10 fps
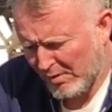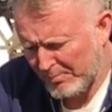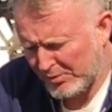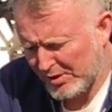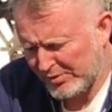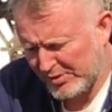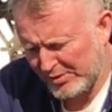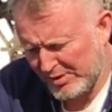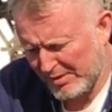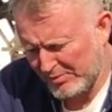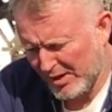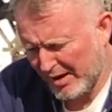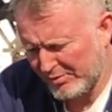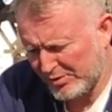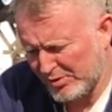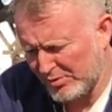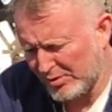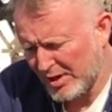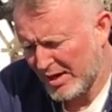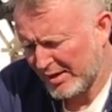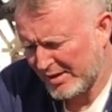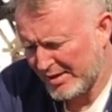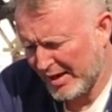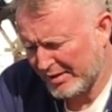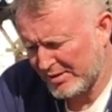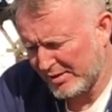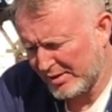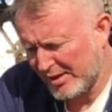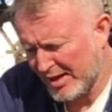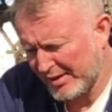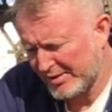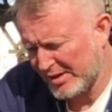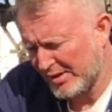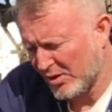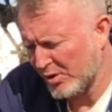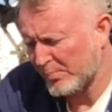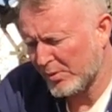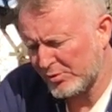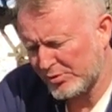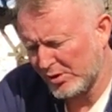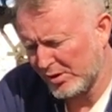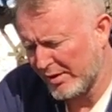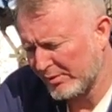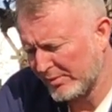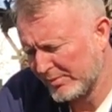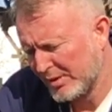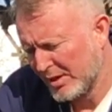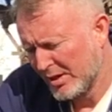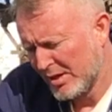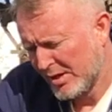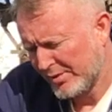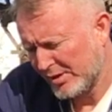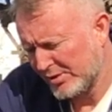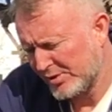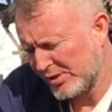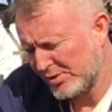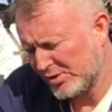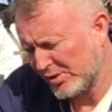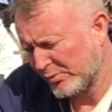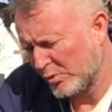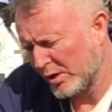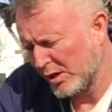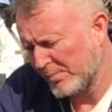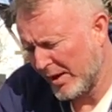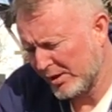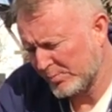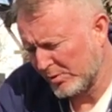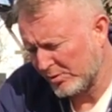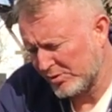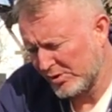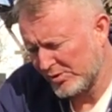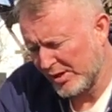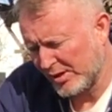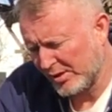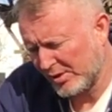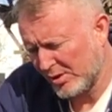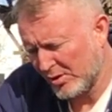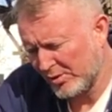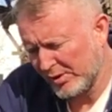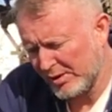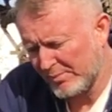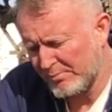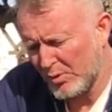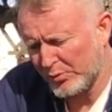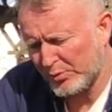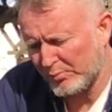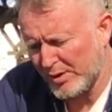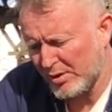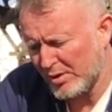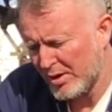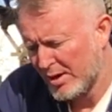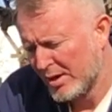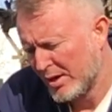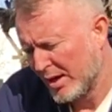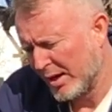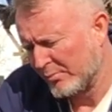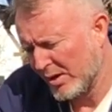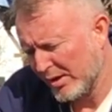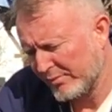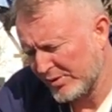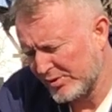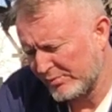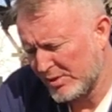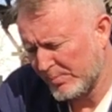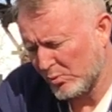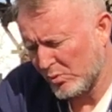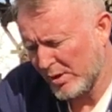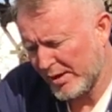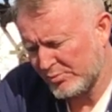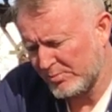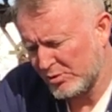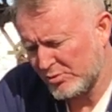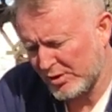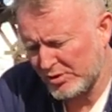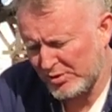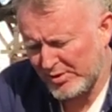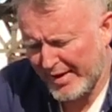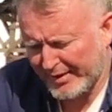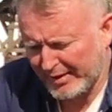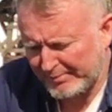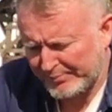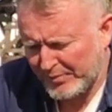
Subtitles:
represents the attempt to have the student connect to the content on a personal level. The consensus of curriculum experts is that currently both the rigor and relevance of typical classroom instruction is lacking.